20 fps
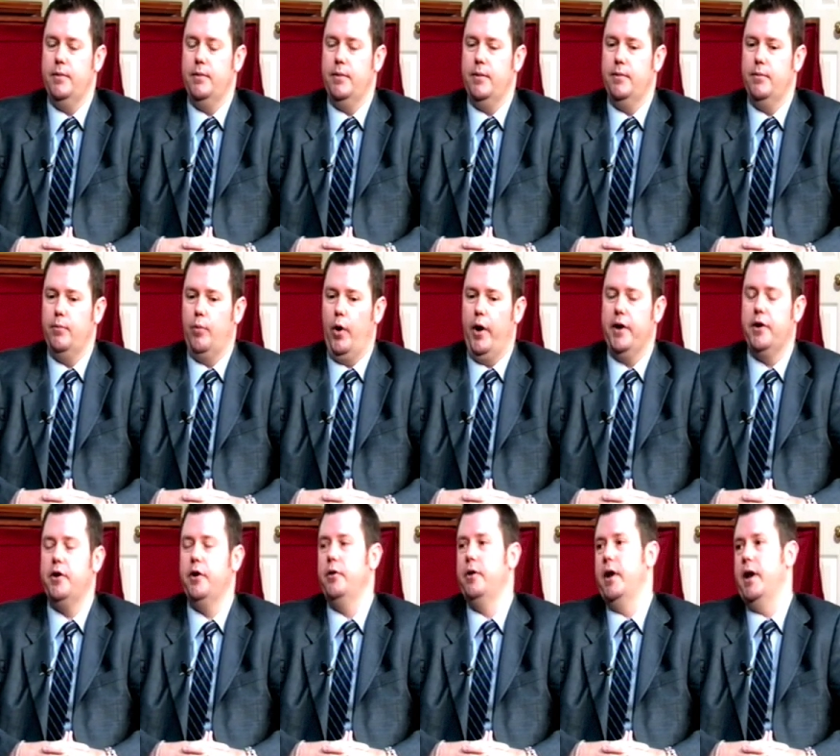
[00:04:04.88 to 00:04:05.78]
Brent
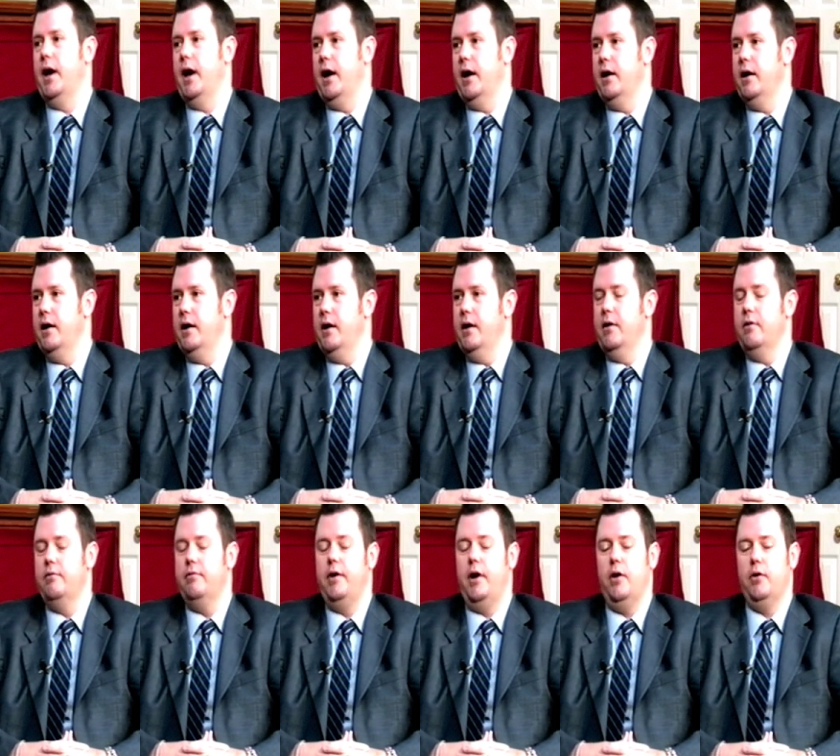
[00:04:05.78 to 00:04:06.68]
Kuhn and I
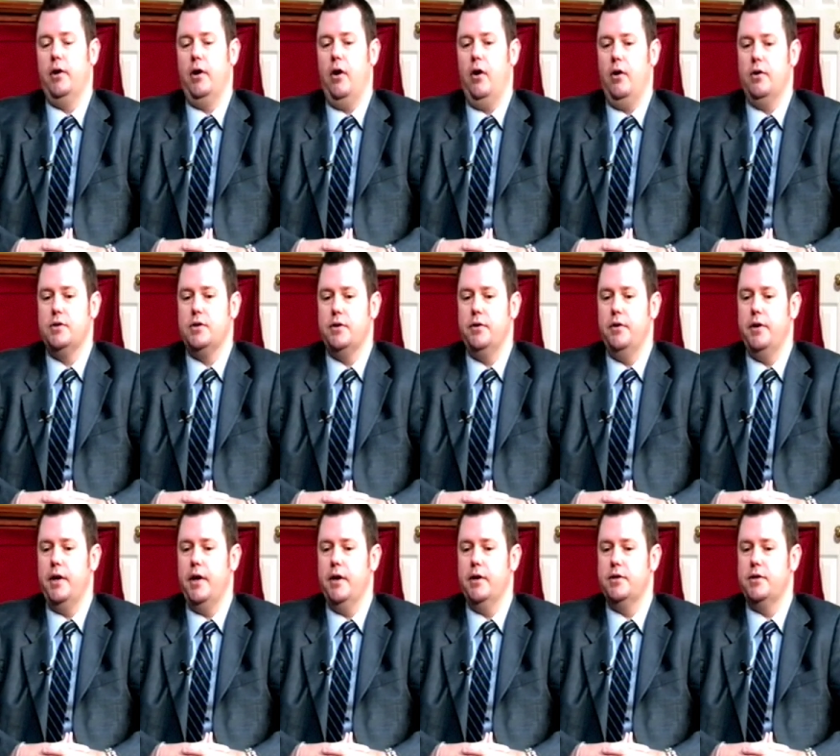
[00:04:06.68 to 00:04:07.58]
filed a lawsuit
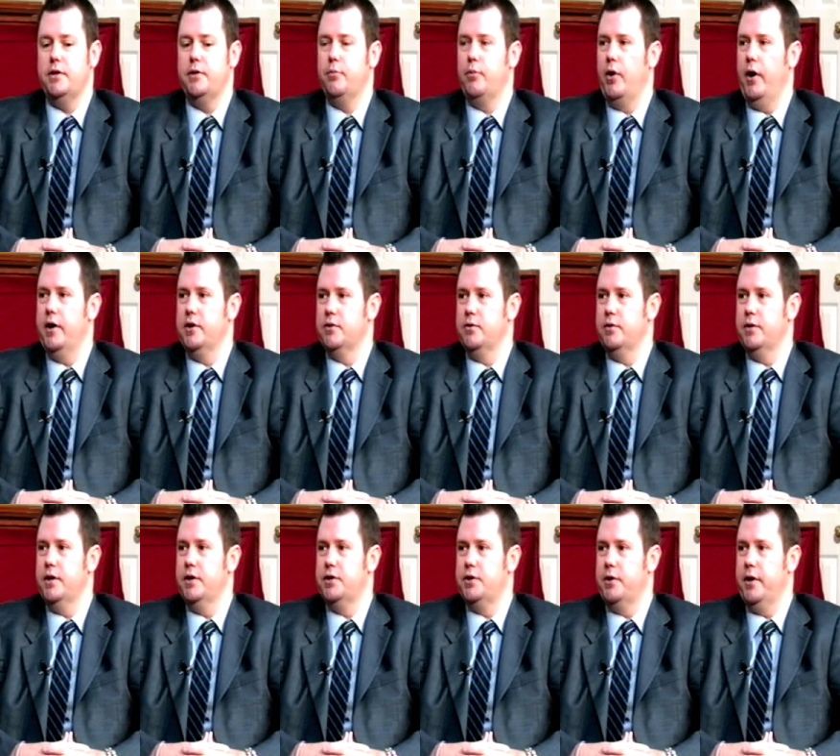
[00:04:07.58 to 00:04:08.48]
against the appraisal
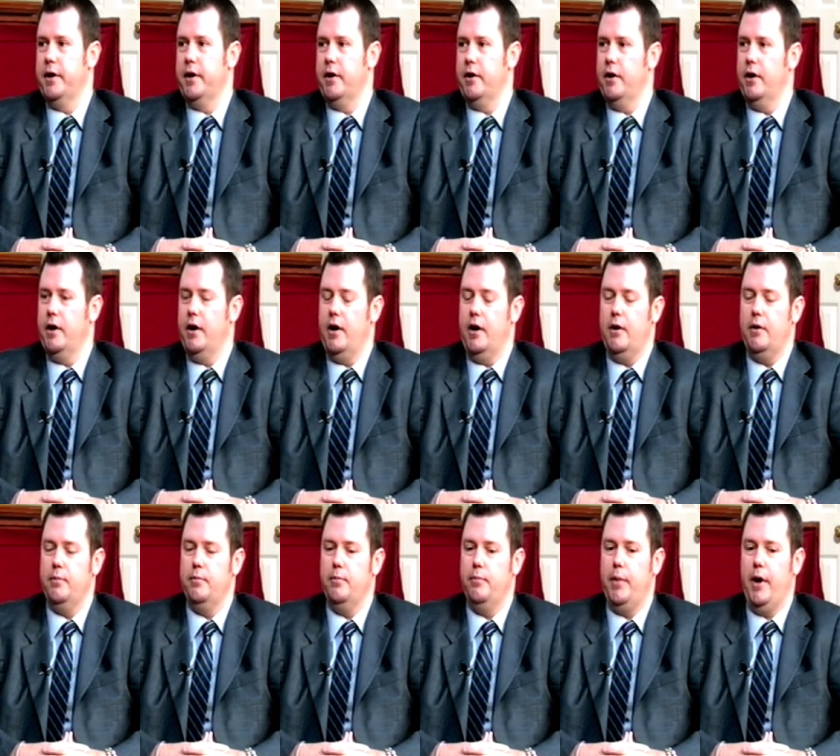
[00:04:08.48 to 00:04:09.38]
district
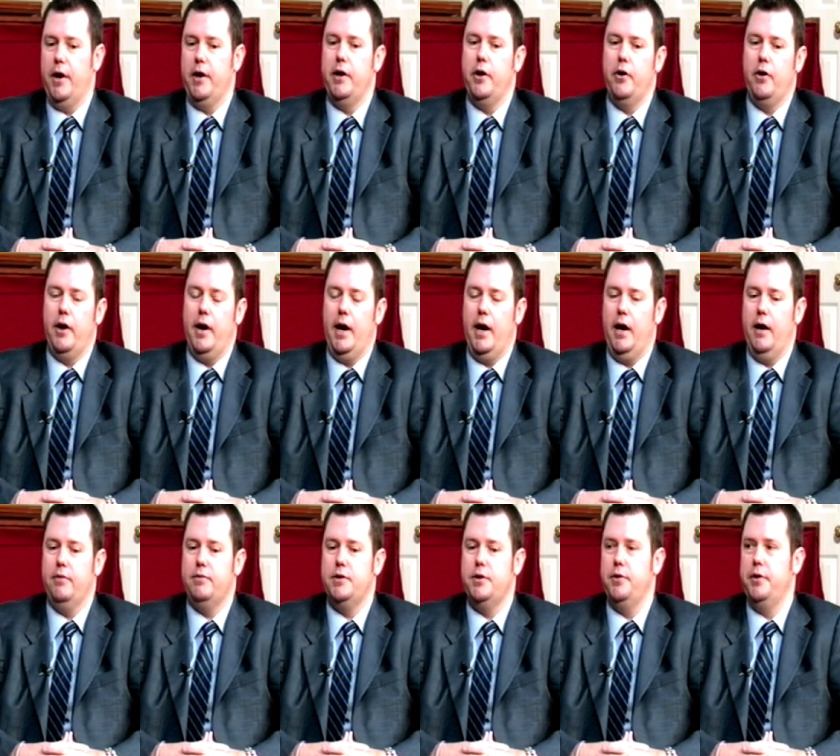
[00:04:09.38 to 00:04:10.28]
about 1.5 years,
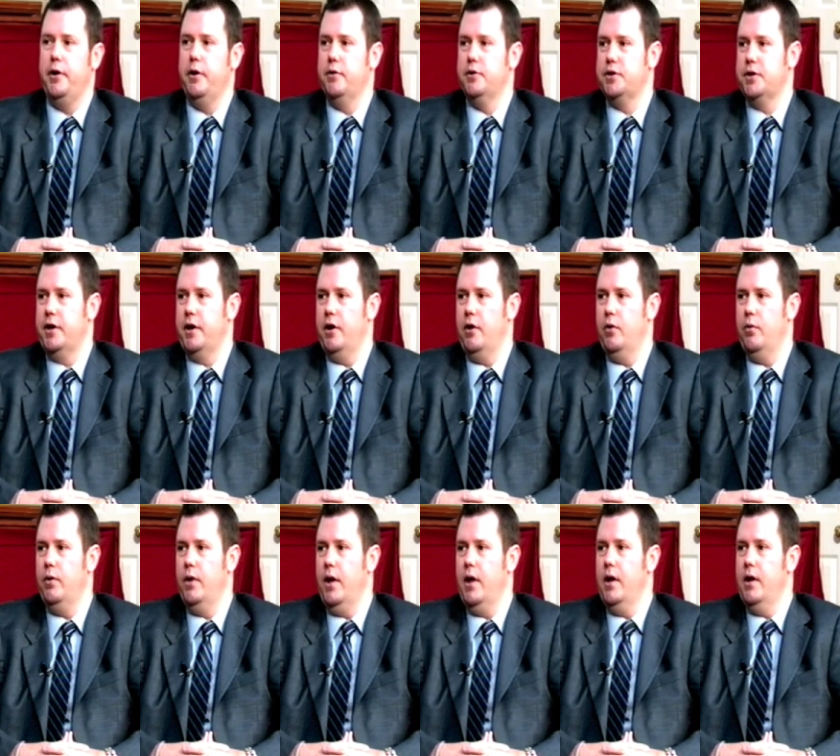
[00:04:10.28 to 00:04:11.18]
2 years ago.
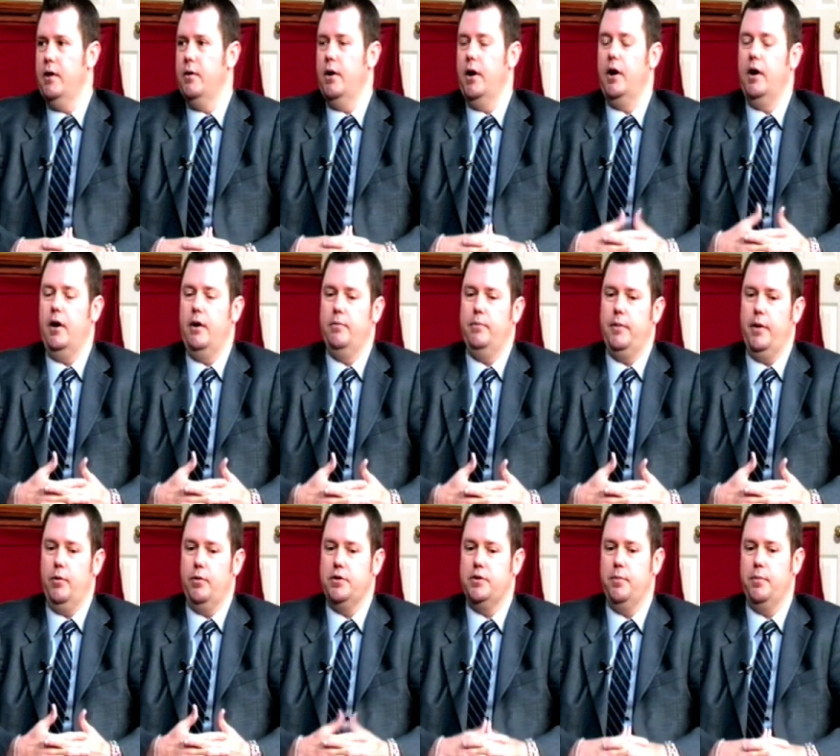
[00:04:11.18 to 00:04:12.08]
There
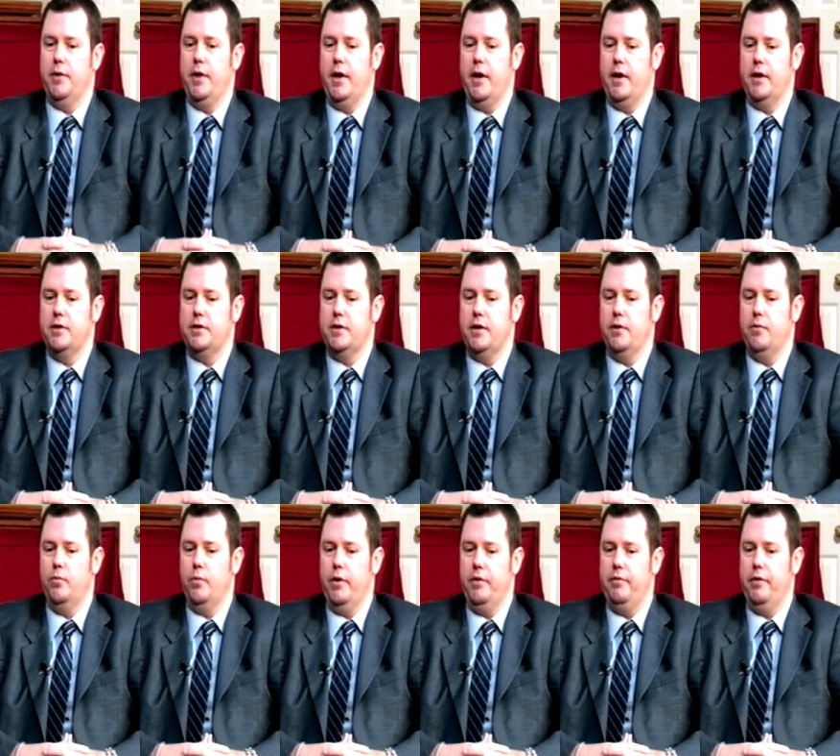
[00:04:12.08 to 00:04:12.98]
were some things that
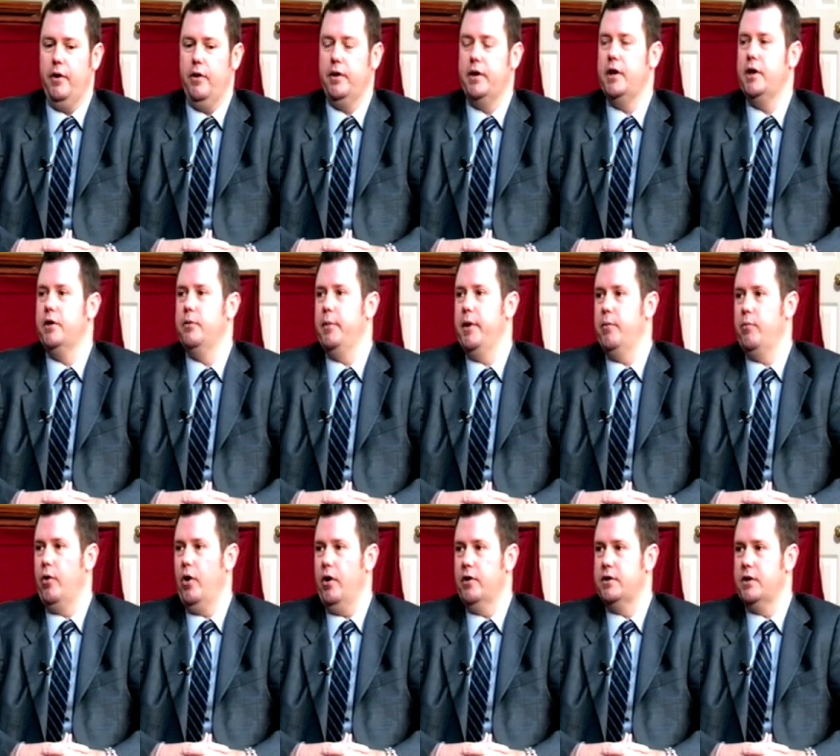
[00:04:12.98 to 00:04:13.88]
we felt needed to be
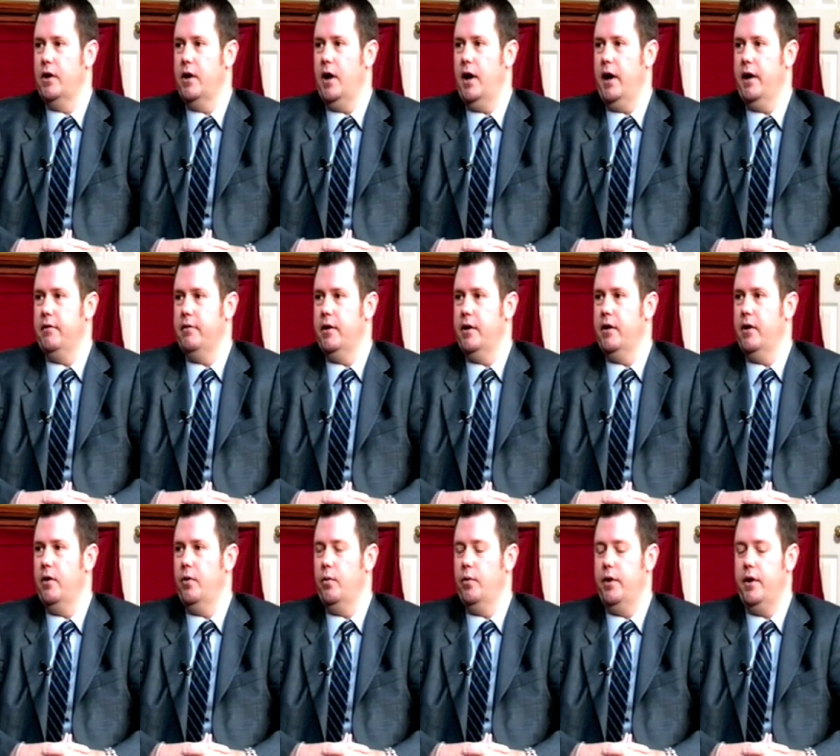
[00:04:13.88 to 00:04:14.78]
brought to light
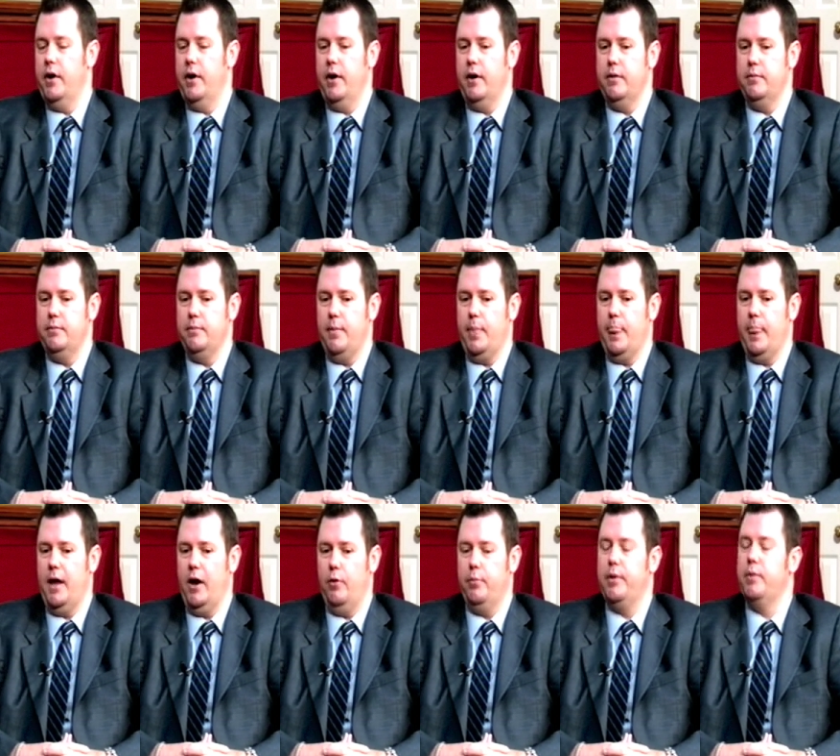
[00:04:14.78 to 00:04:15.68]
on
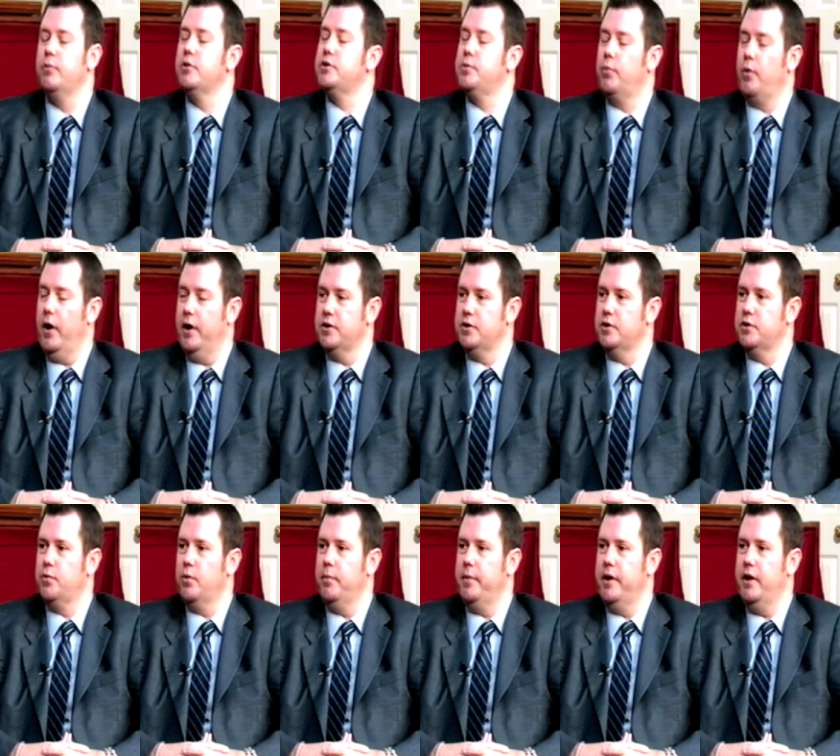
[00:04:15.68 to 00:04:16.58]
how people's appraisals
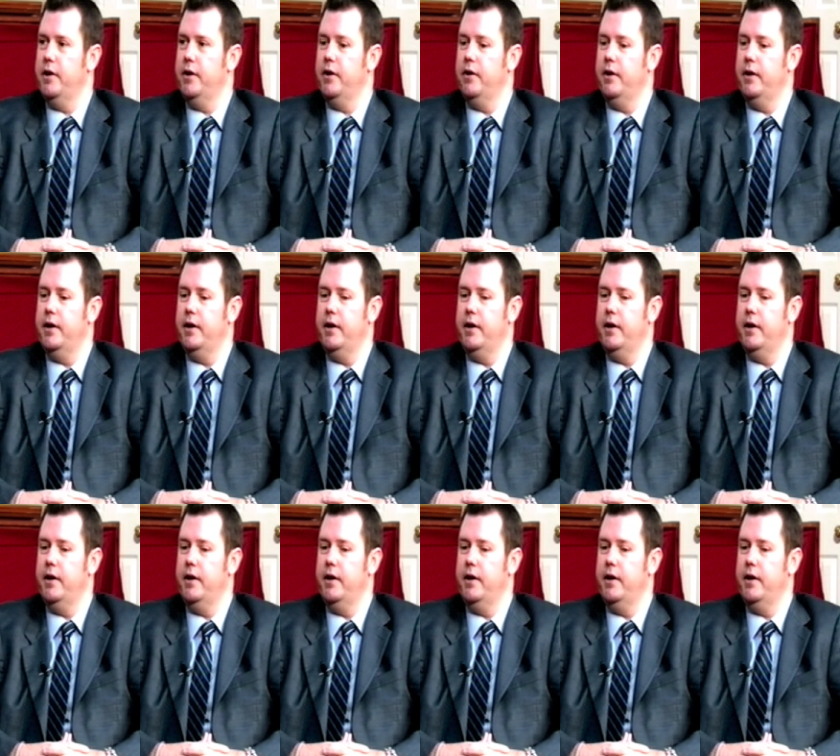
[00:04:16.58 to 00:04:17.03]
were being done.